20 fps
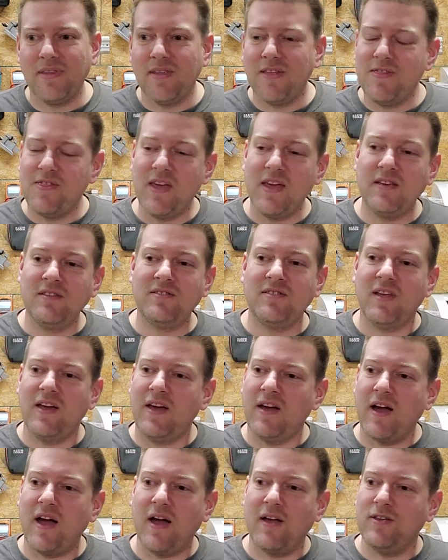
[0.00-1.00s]
things
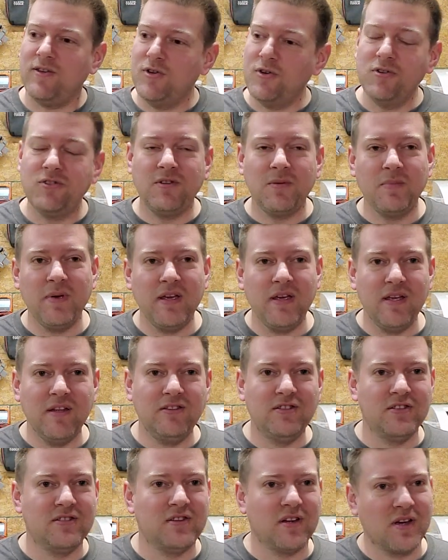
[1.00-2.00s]
that used to be
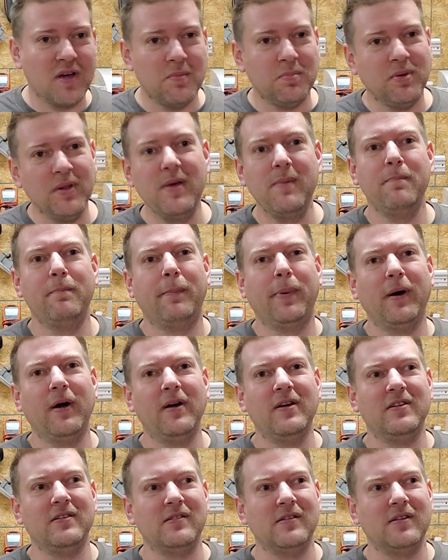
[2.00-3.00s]
just a complete
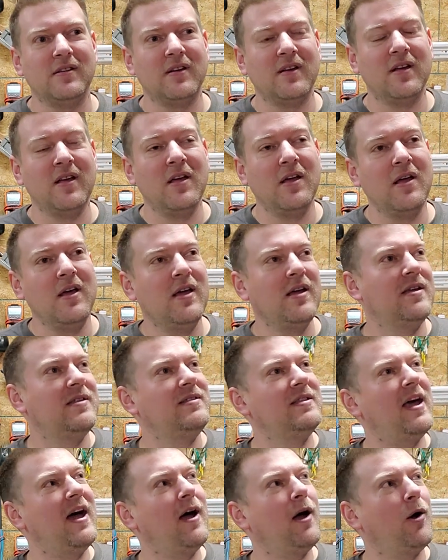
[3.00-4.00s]
burden,
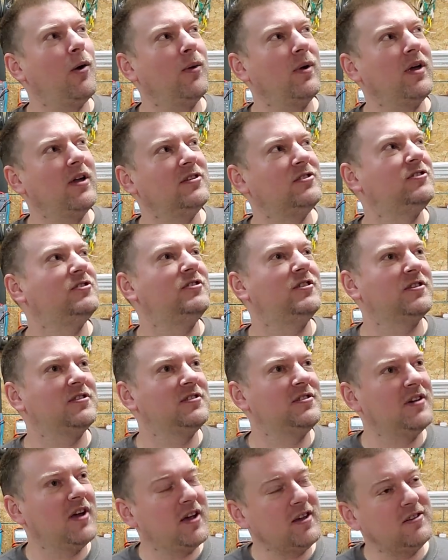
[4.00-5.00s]
now it's just
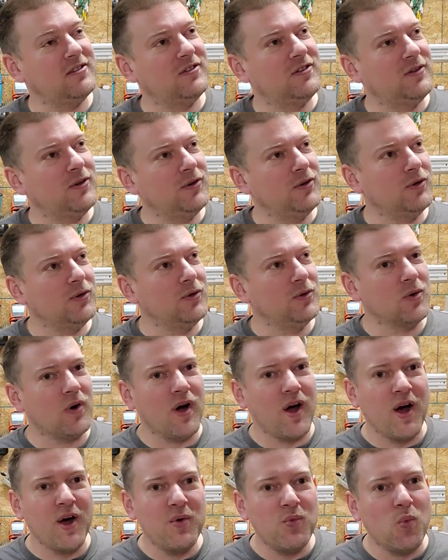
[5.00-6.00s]
nice to
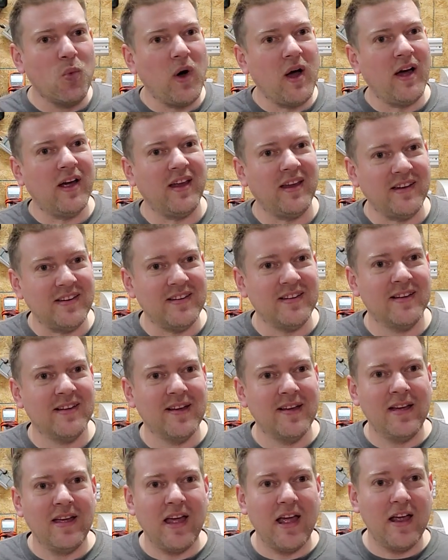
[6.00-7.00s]
unwind
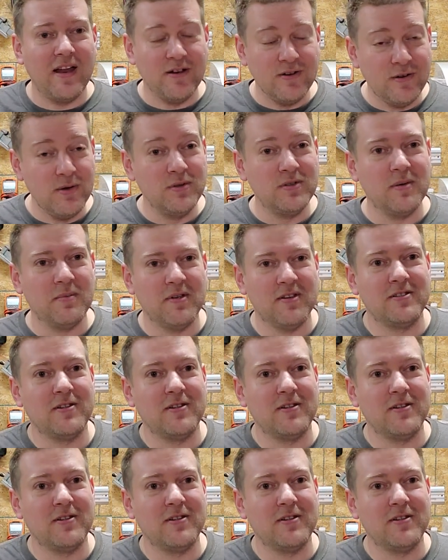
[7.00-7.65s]
and do some of this